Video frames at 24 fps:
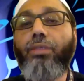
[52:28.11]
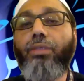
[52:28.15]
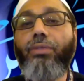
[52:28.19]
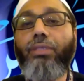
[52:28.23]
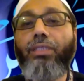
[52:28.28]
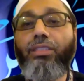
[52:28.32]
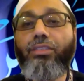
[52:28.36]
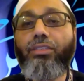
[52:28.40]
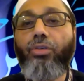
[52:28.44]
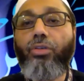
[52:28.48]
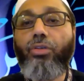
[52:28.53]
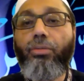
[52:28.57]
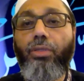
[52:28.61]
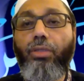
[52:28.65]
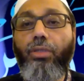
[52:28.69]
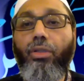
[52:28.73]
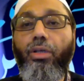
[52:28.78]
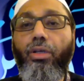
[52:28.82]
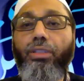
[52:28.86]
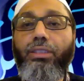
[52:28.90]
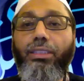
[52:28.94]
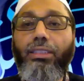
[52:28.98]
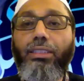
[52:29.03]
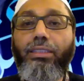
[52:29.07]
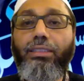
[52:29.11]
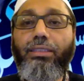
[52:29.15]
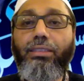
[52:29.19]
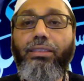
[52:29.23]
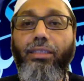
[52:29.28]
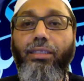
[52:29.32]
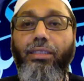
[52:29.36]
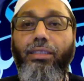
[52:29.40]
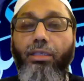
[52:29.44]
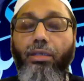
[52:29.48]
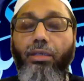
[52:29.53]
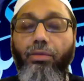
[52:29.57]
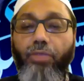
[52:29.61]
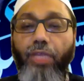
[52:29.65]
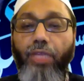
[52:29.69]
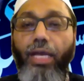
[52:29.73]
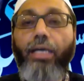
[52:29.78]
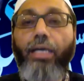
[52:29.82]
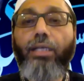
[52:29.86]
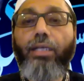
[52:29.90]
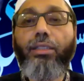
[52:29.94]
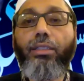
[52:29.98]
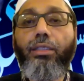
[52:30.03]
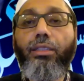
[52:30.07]
when he's talking about logic, he's thinking of the
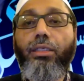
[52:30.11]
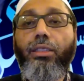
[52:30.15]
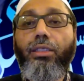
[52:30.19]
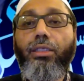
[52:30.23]
aql,